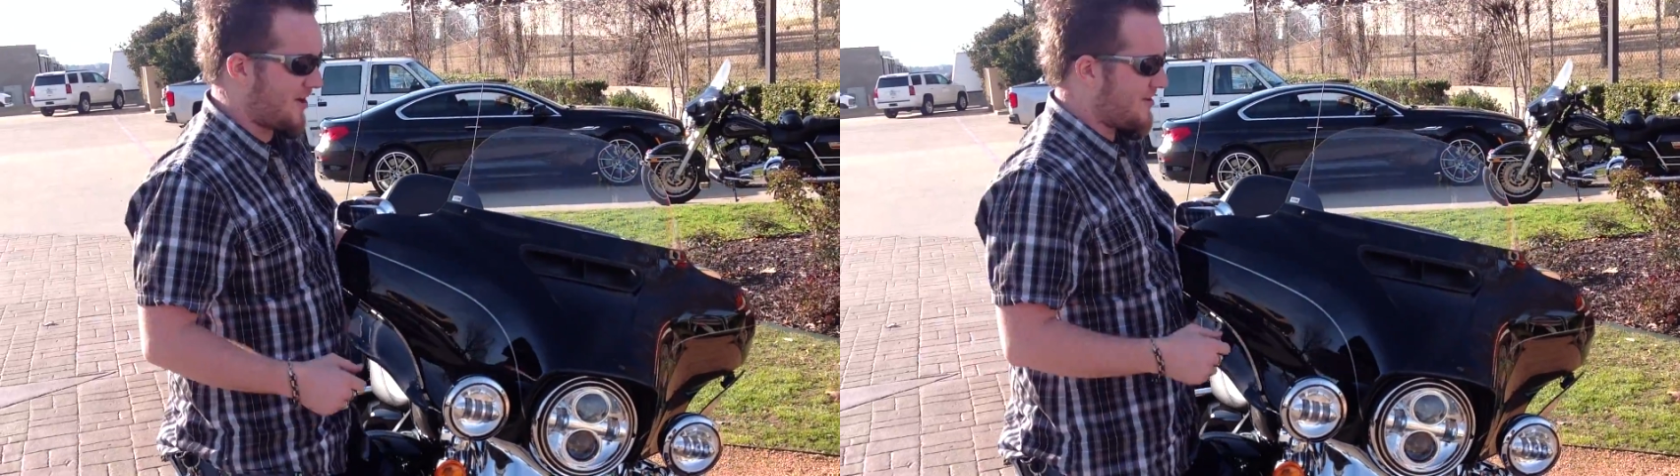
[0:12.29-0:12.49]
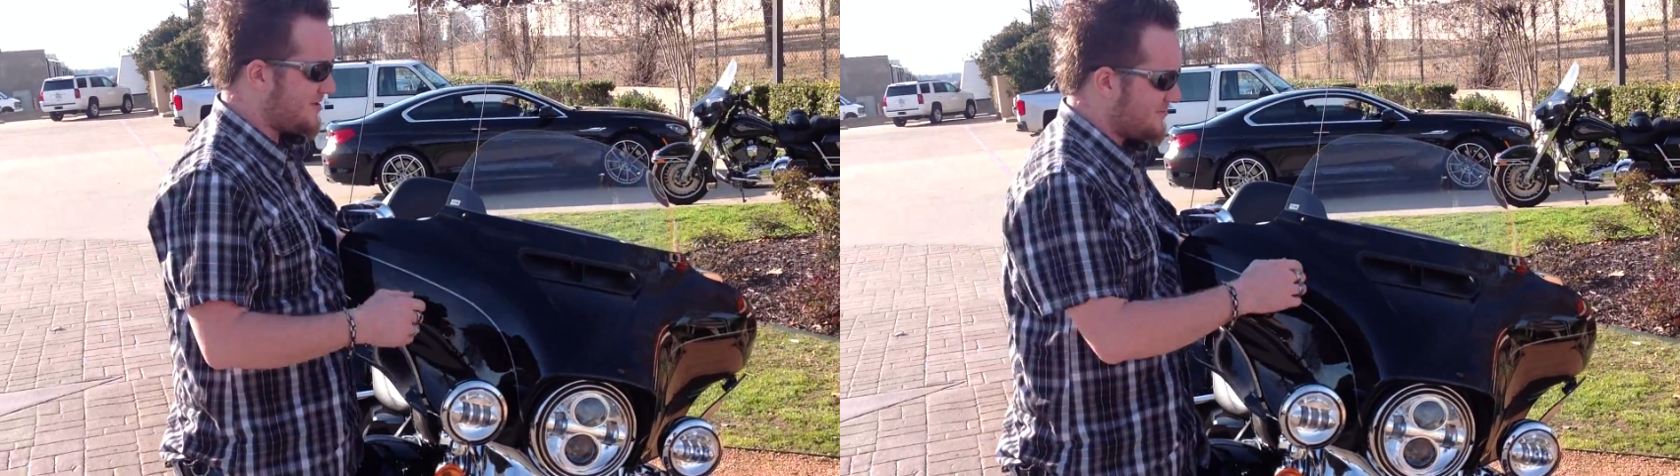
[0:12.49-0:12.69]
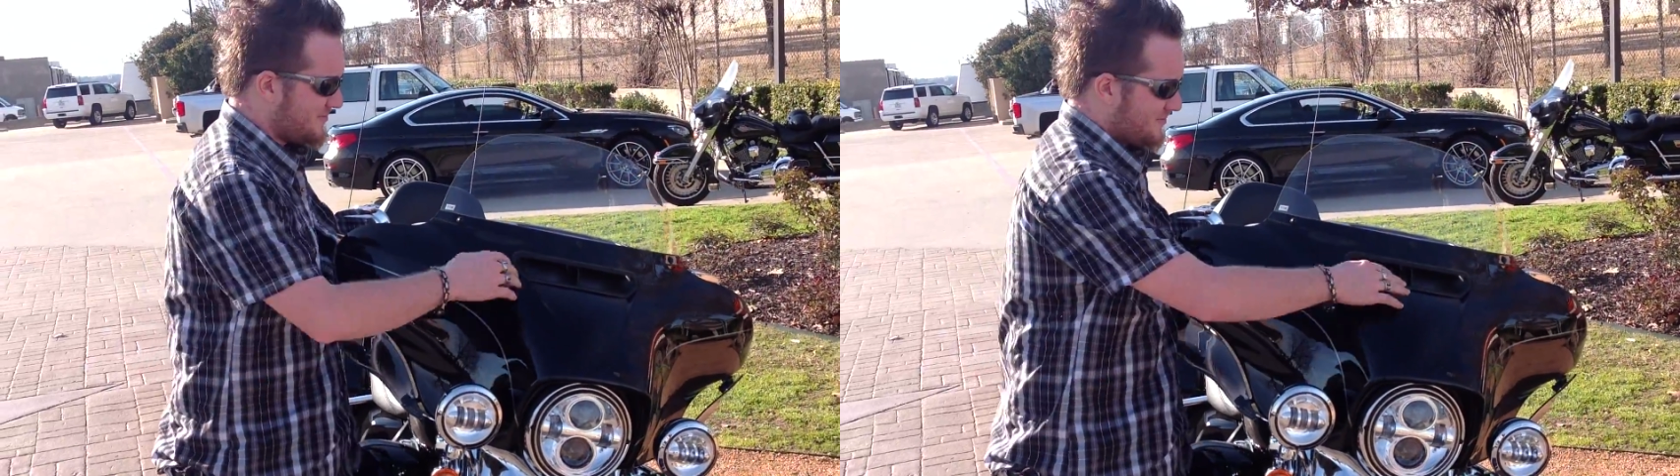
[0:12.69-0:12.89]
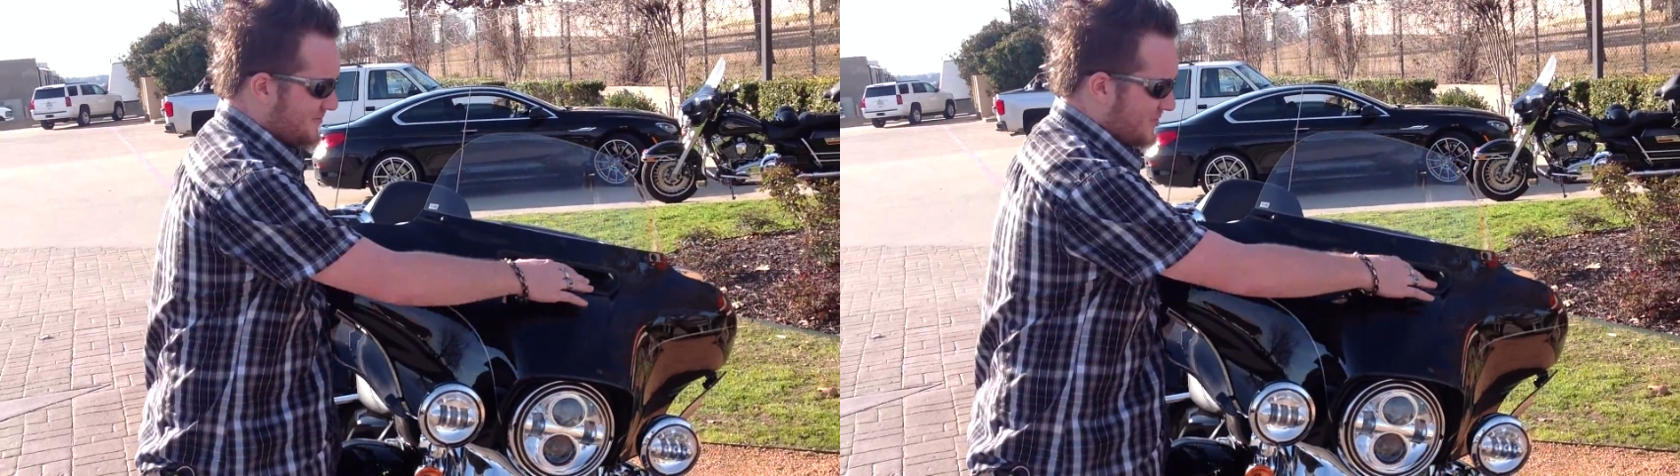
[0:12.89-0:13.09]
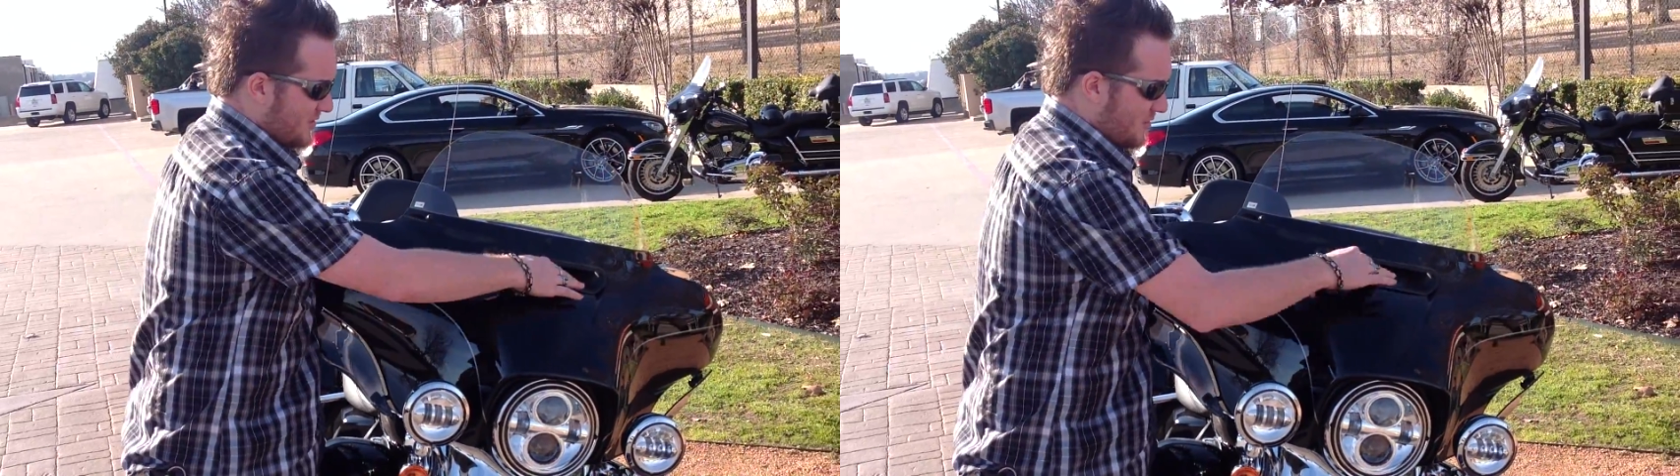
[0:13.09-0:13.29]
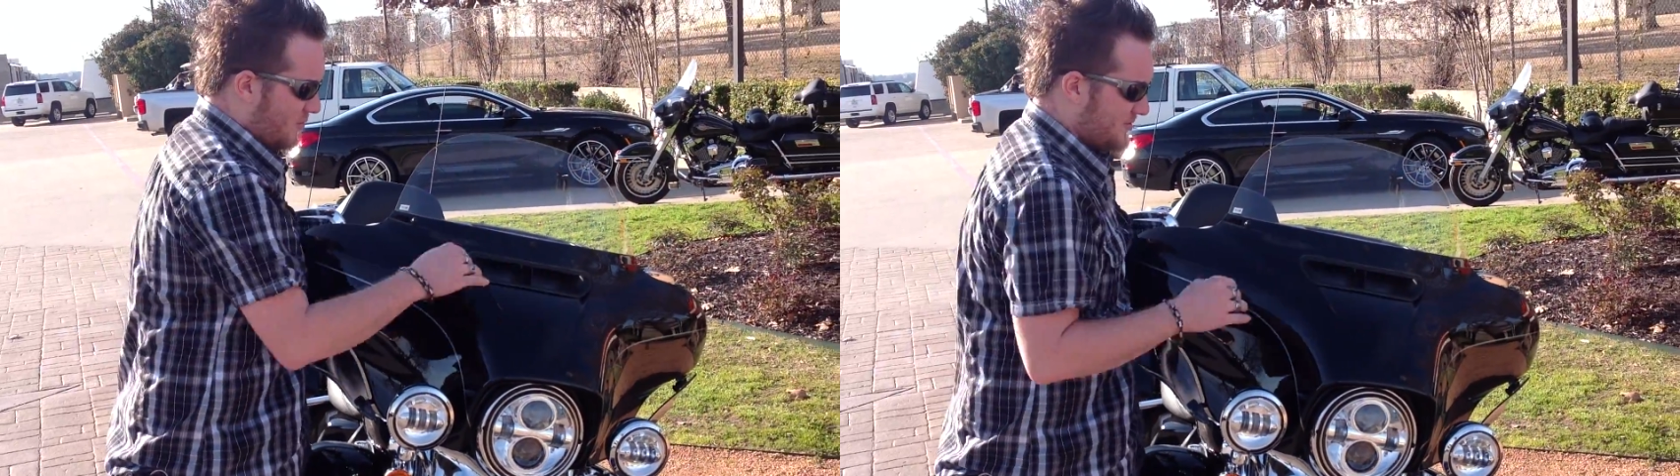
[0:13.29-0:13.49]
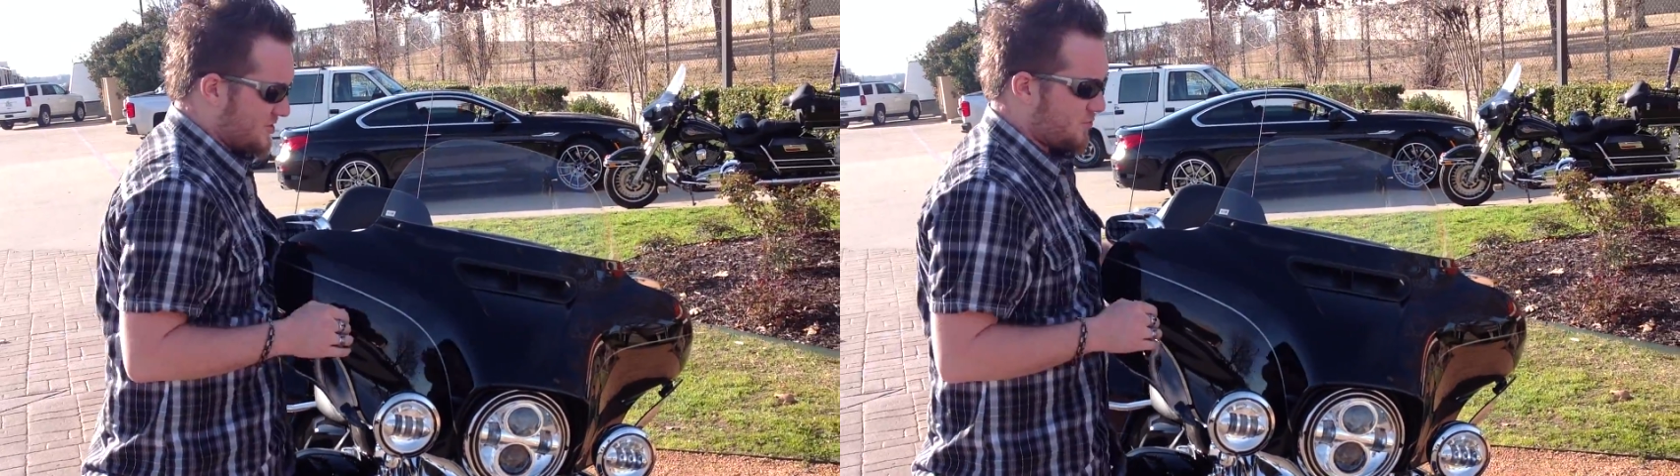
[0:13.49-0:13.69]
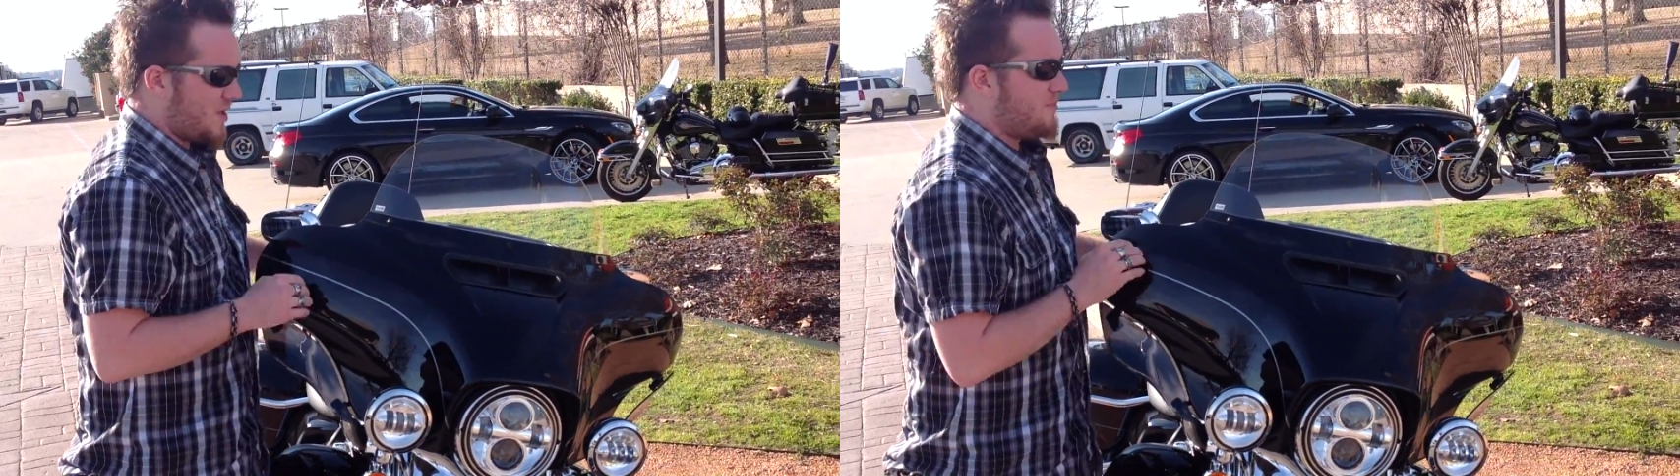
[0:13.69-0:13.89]
fairing with
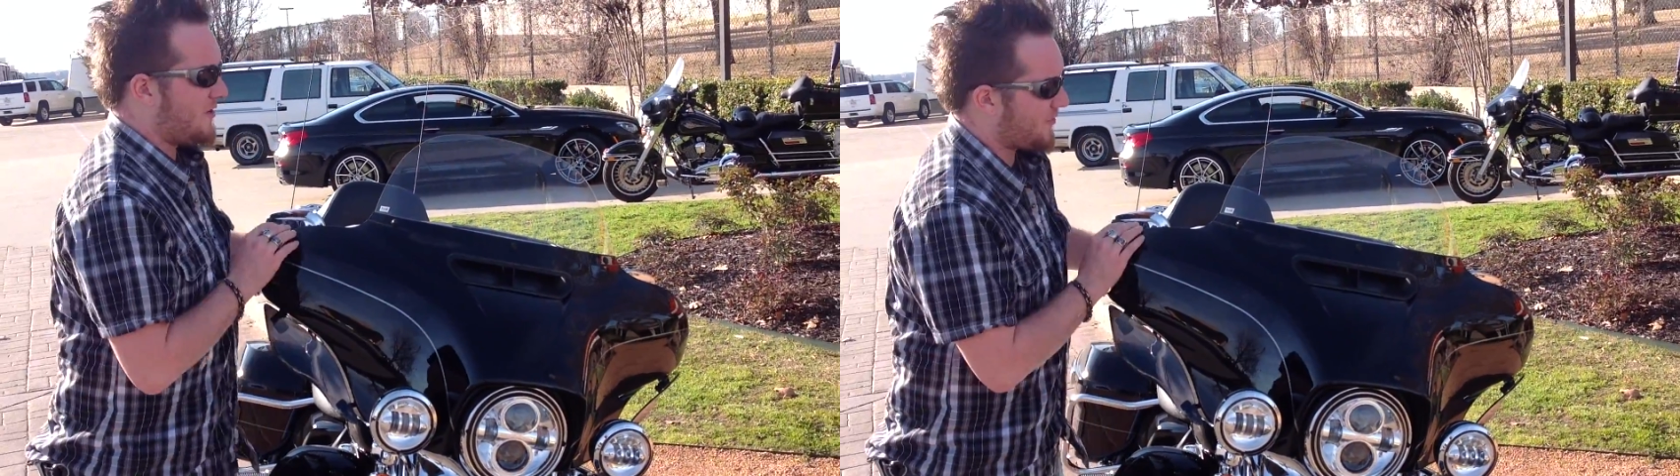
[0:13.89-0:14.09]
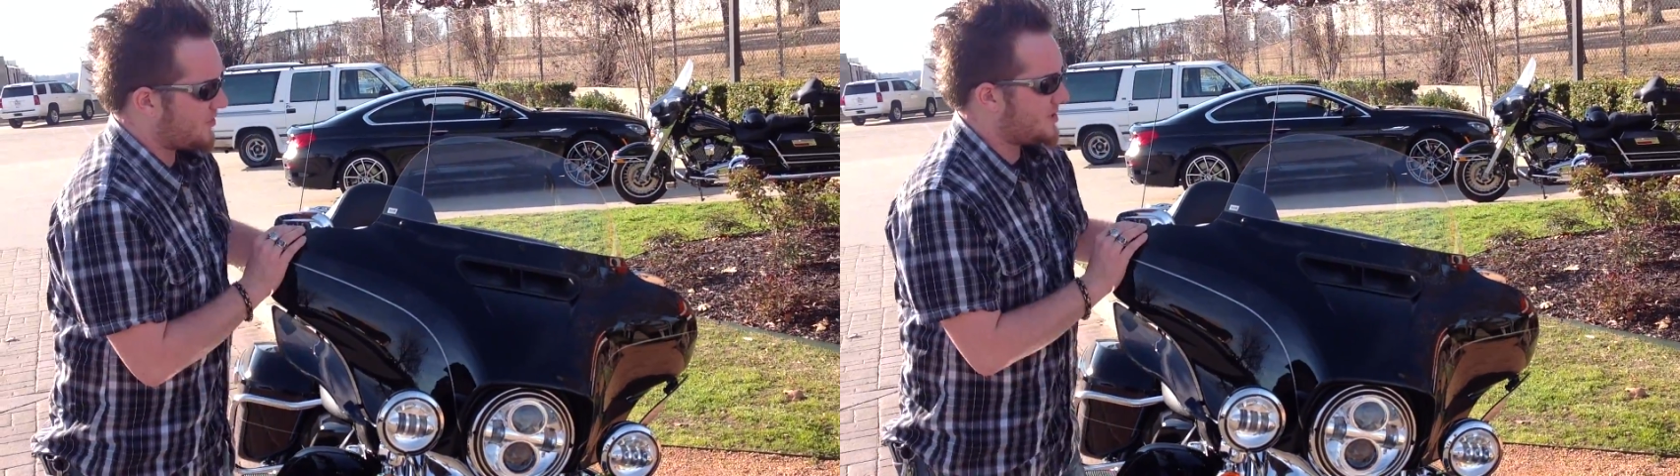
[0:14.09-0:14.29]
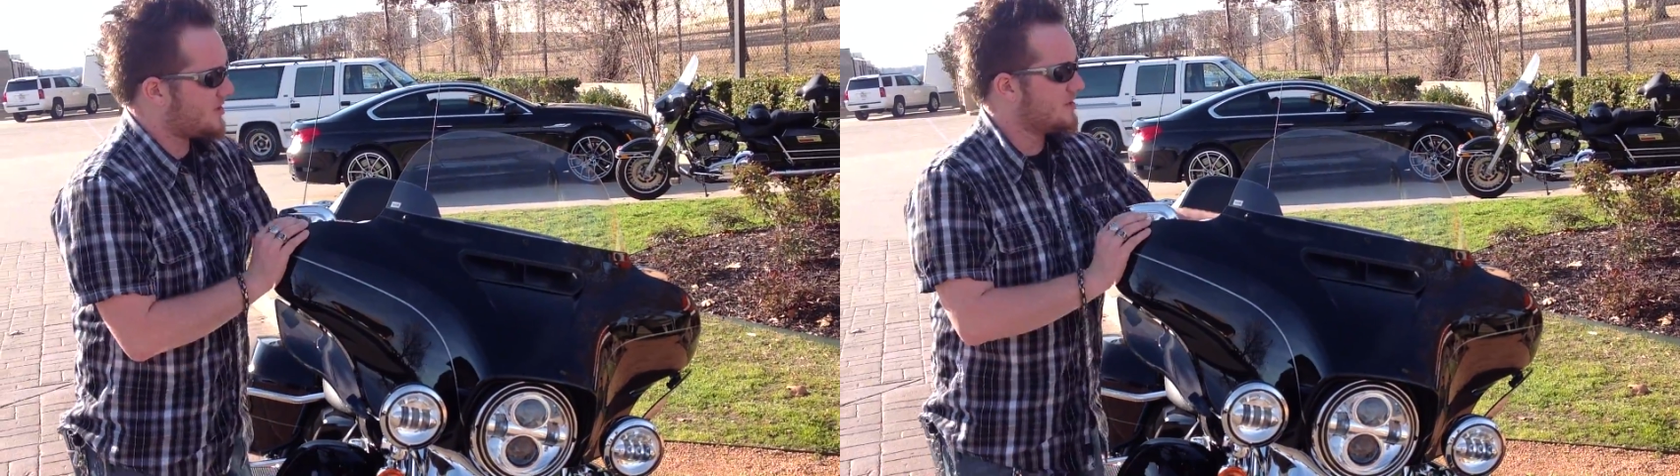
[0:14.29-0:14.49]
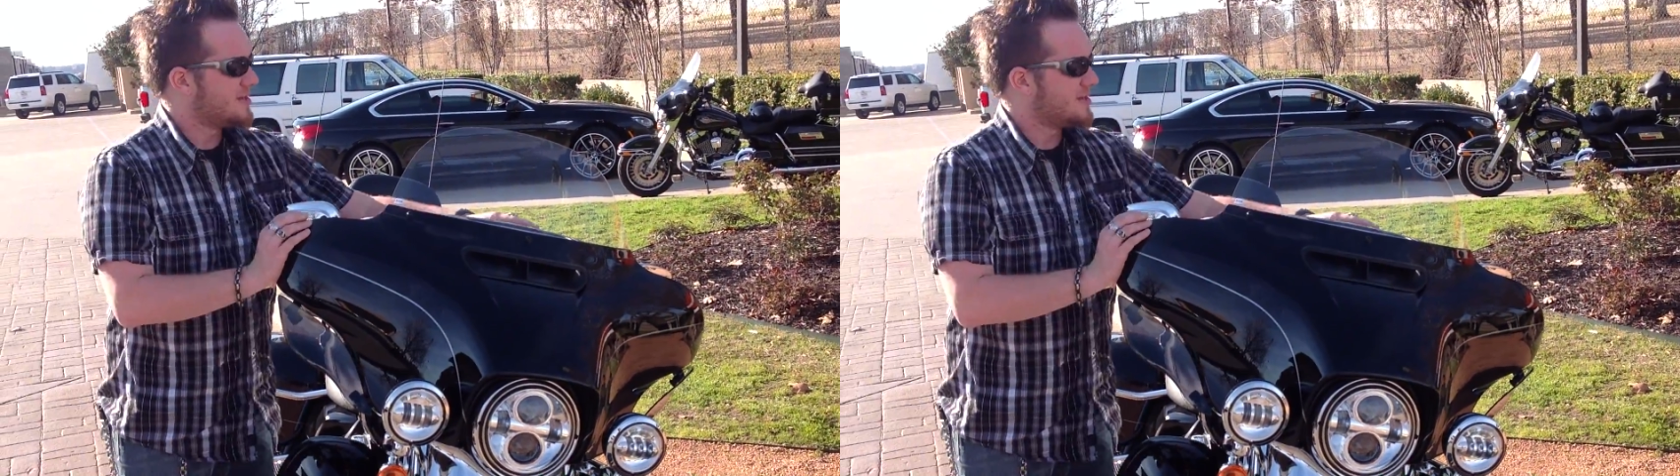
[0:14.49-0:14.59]
this wind buffeter here.